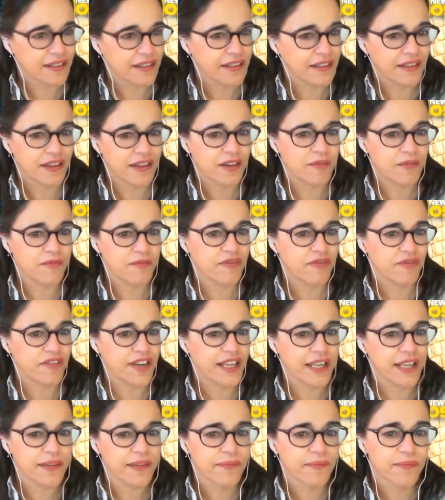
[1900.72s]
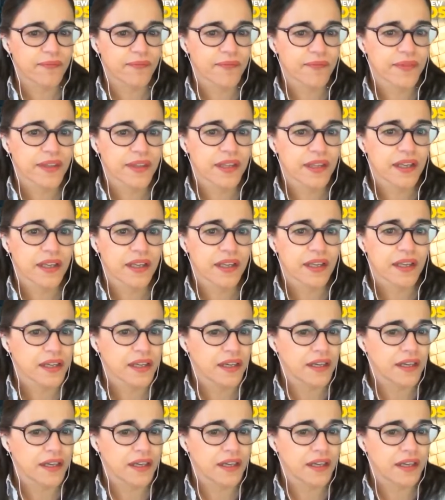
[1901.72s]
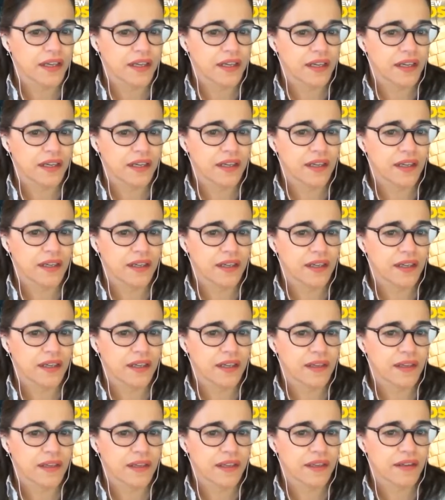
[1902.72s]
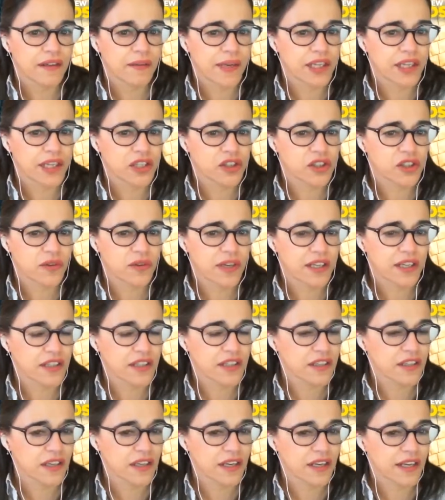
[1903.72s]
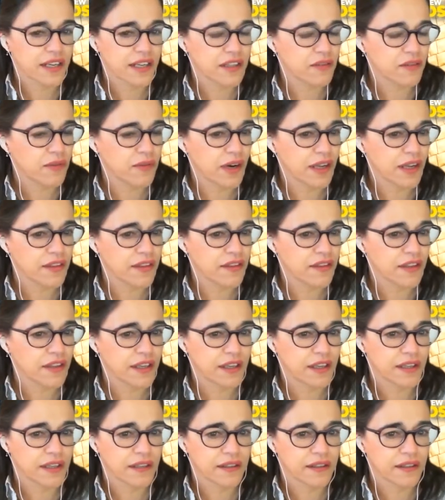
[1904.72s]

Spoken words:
Hopefully. I'm going to make sure I click the right thing.